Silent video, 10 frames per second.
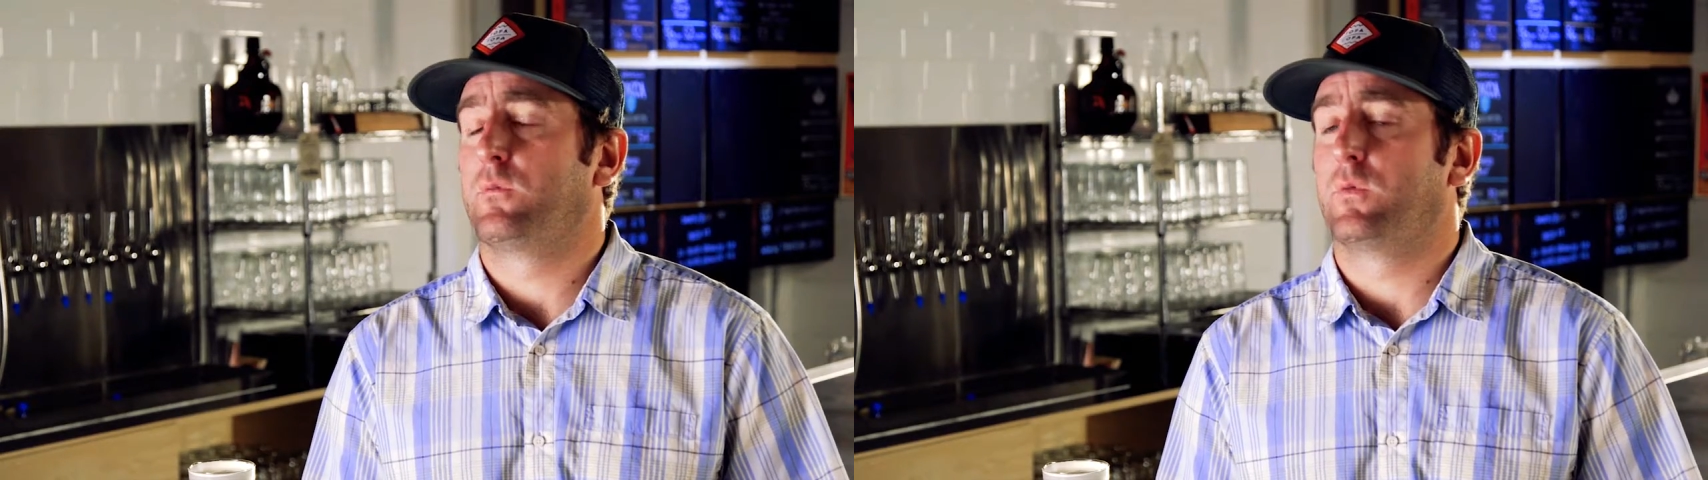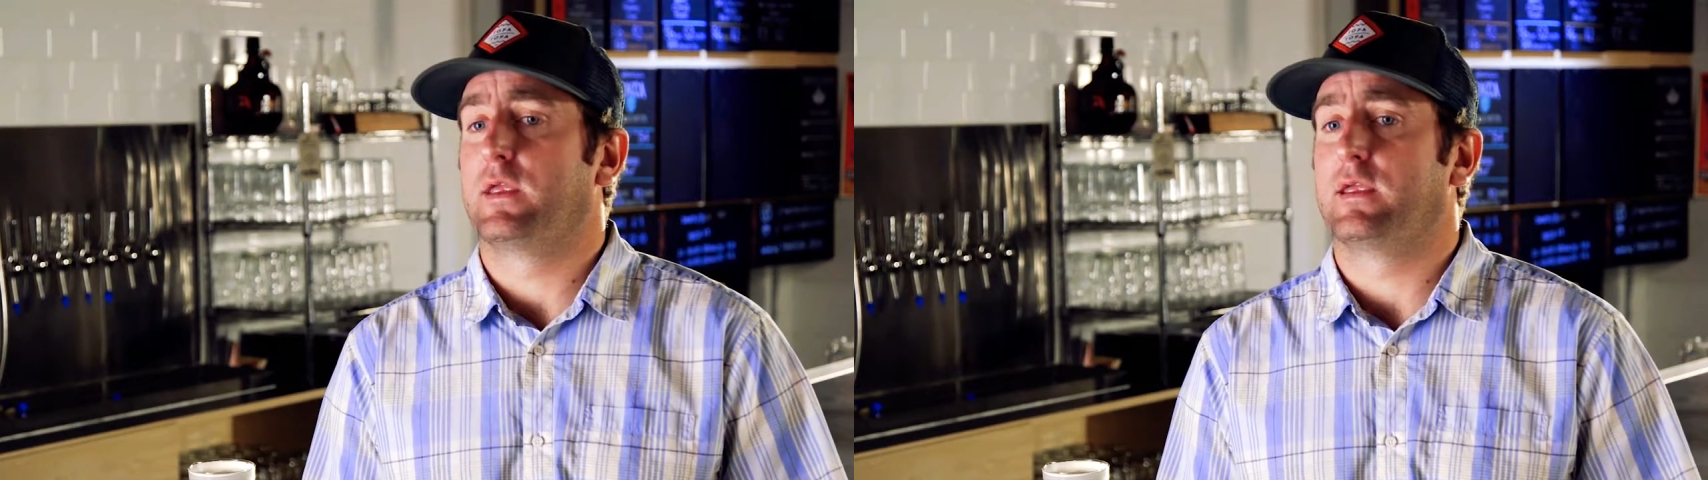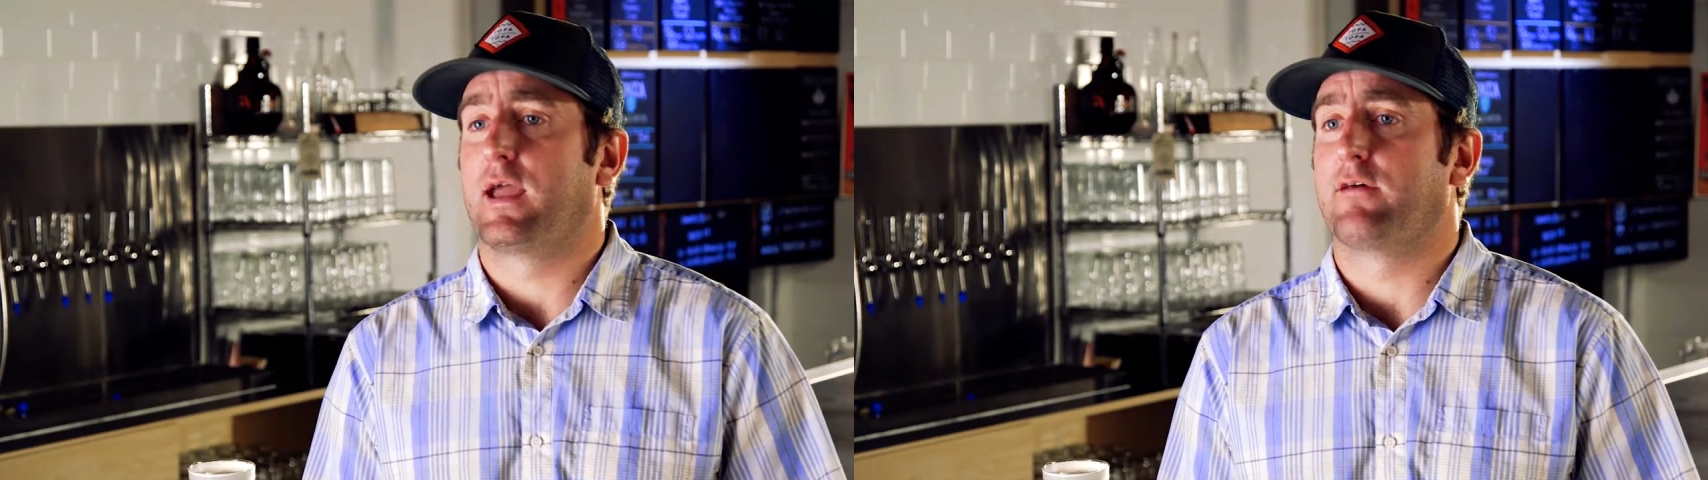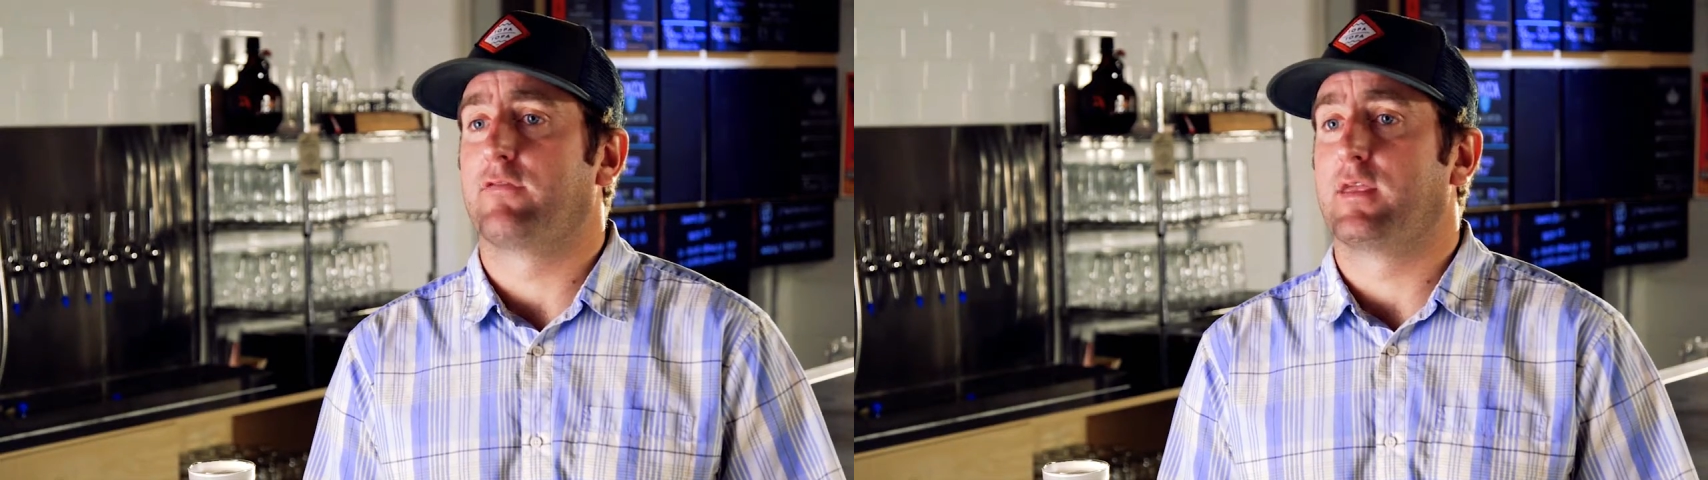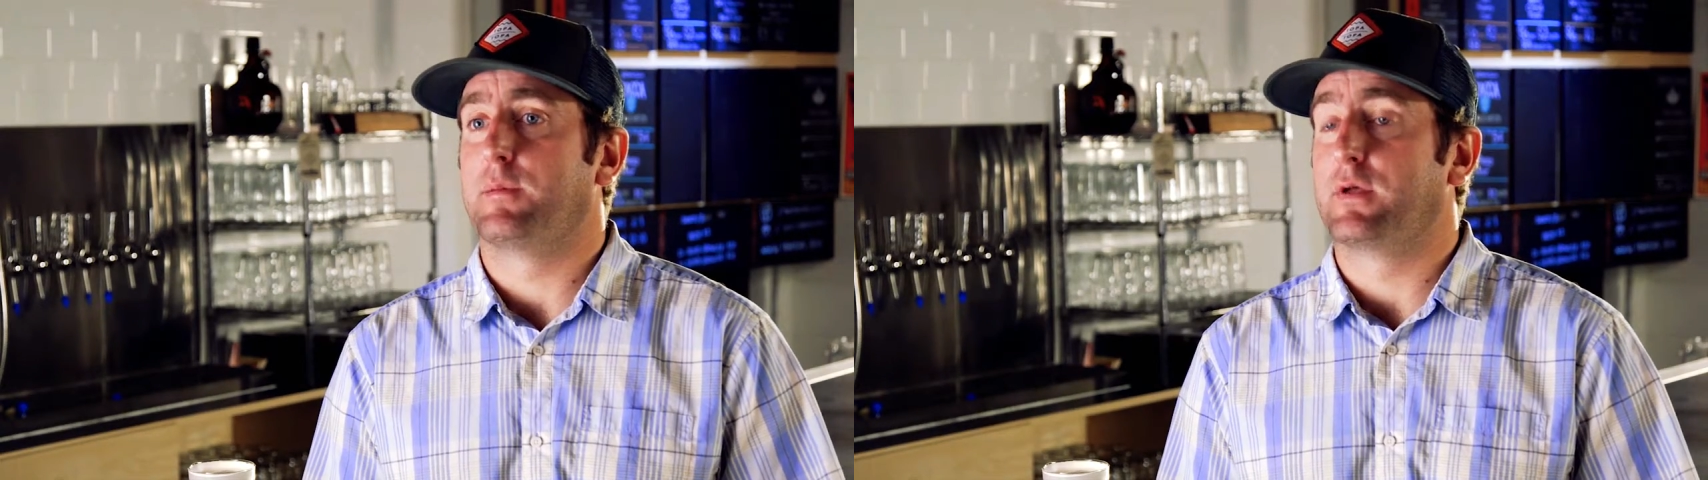We
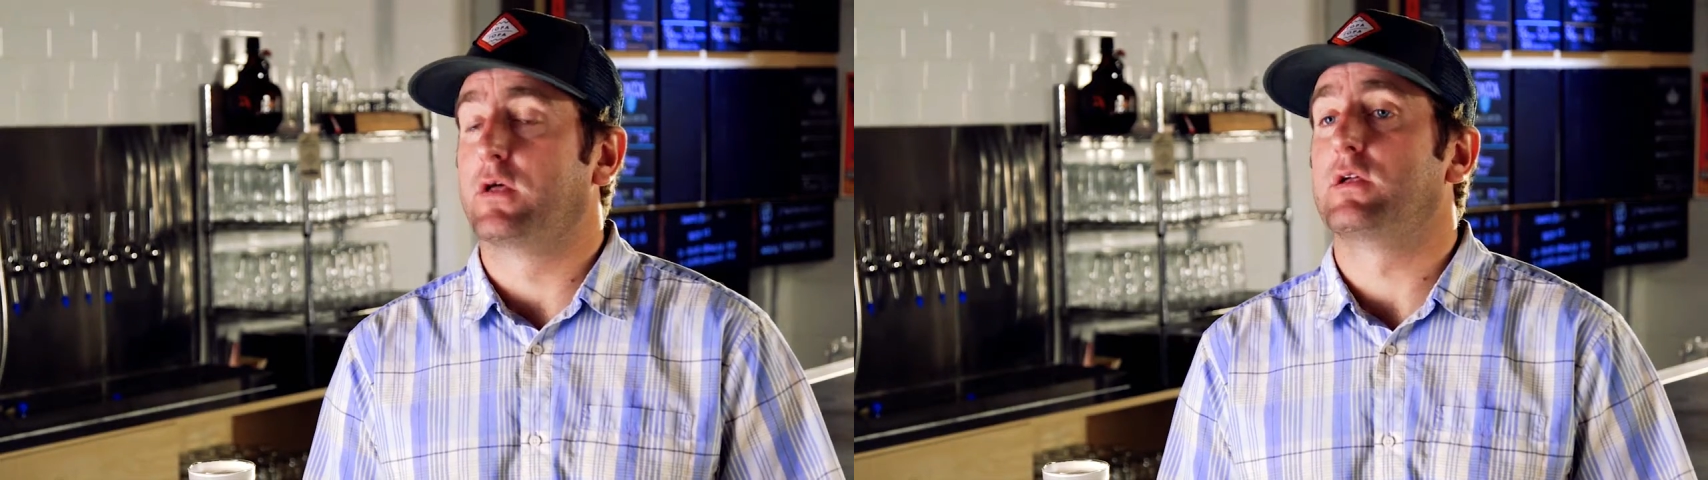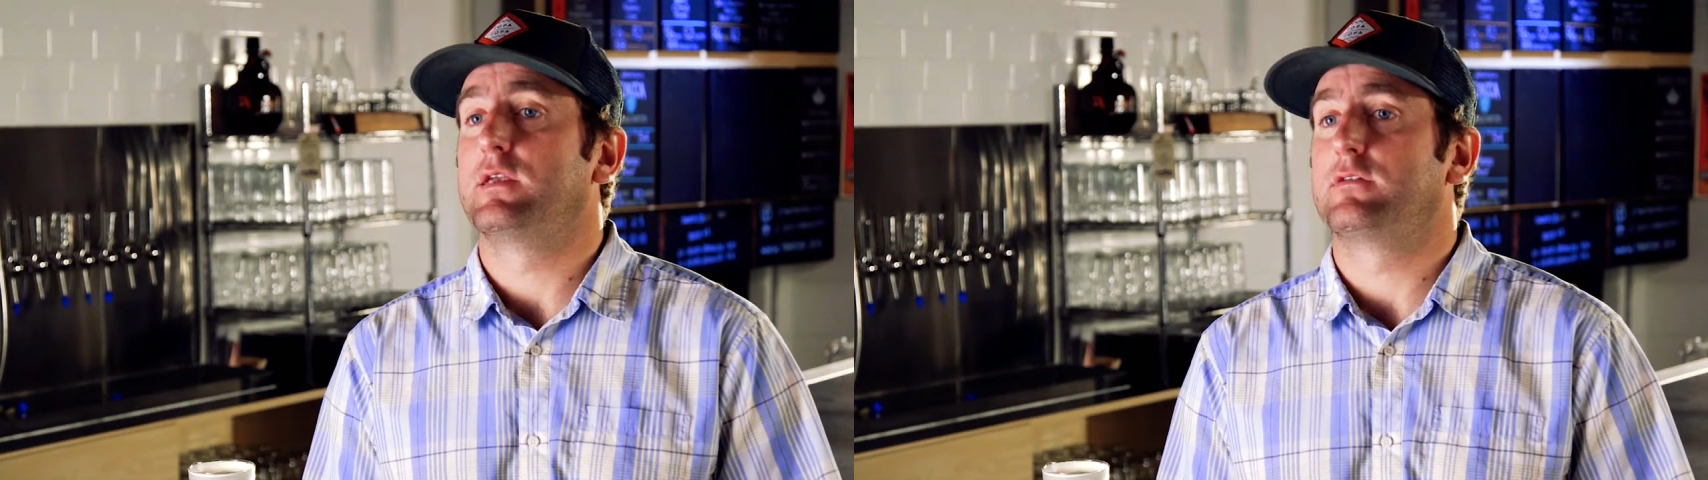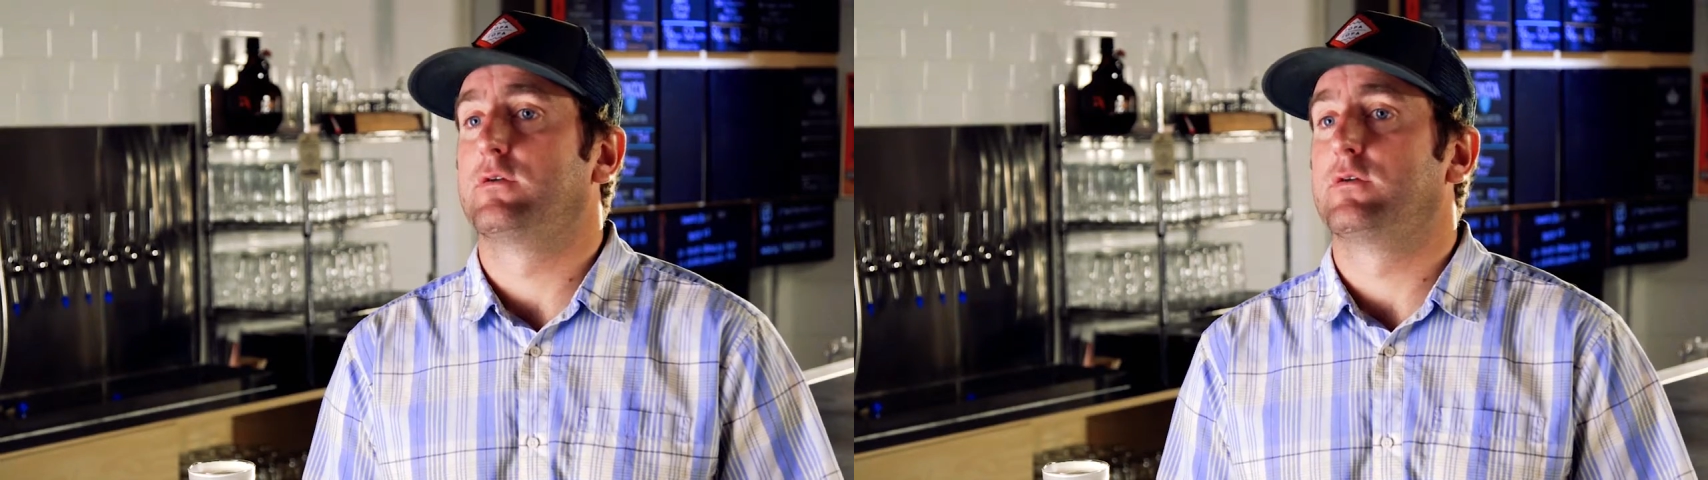have the ability